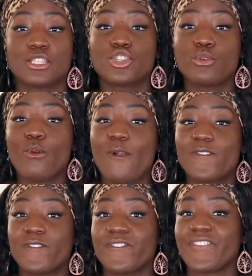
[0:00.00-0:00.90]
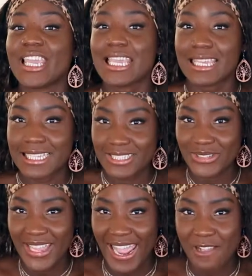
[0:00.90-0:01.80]
to feel,
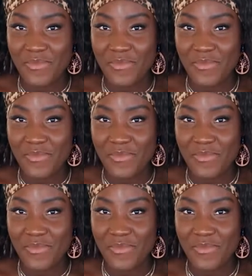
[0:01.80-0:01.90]
okay?